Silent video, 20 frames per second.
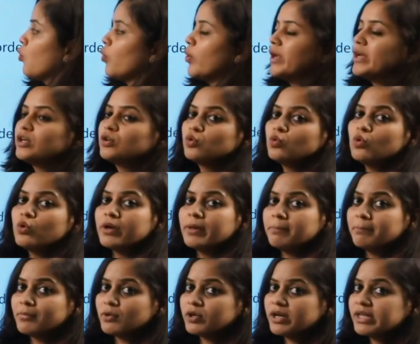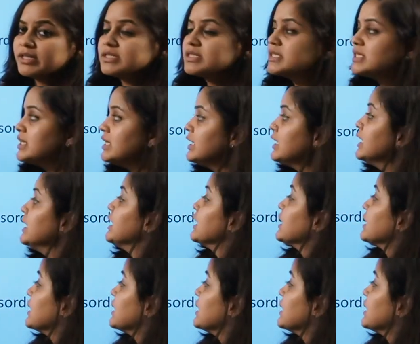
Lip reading: owing to impotency.